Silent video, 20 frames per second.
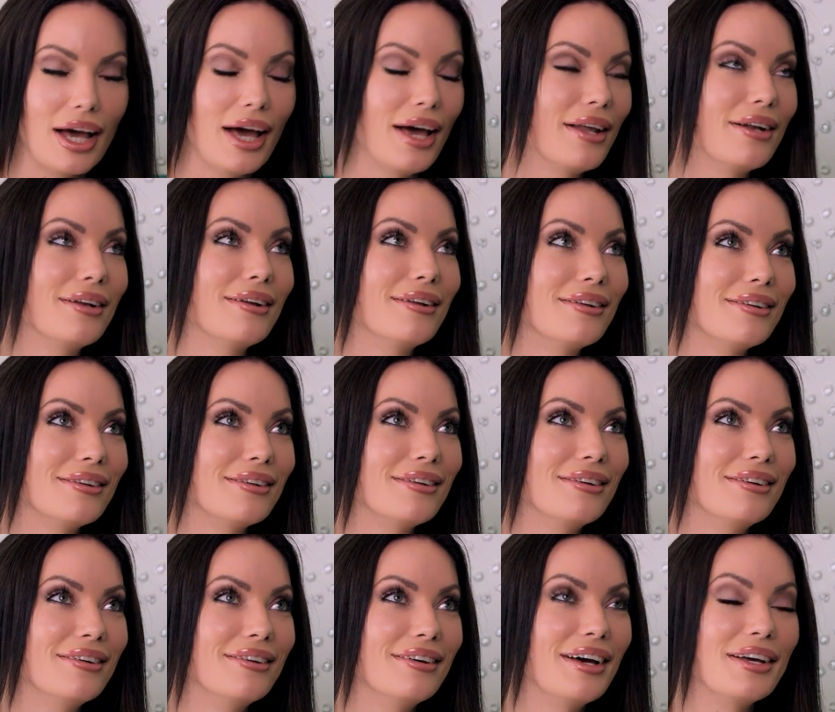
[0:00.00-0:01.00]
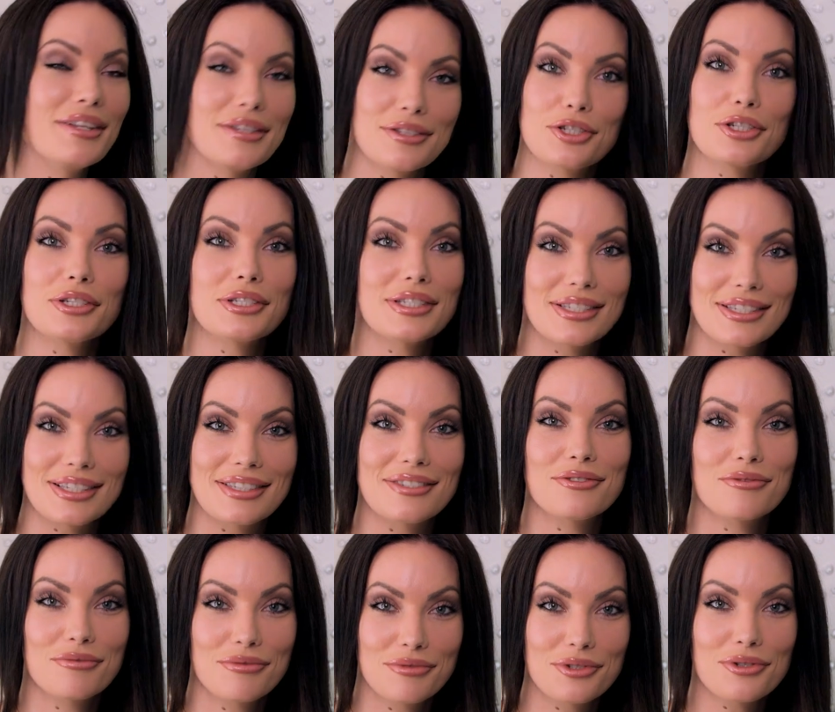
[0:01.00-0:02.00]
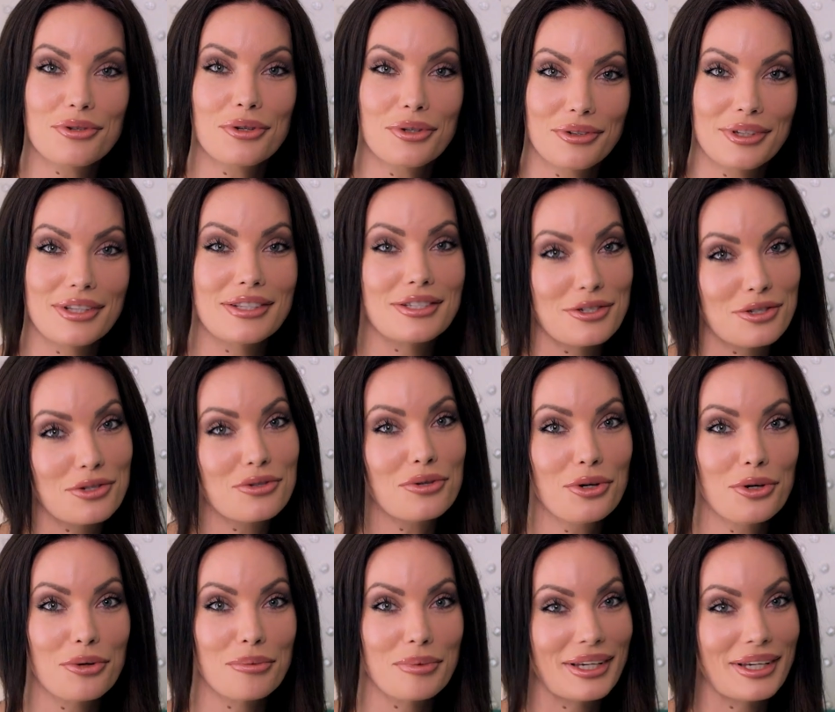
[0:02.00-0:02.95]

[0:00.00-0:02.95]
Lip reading: And this is true,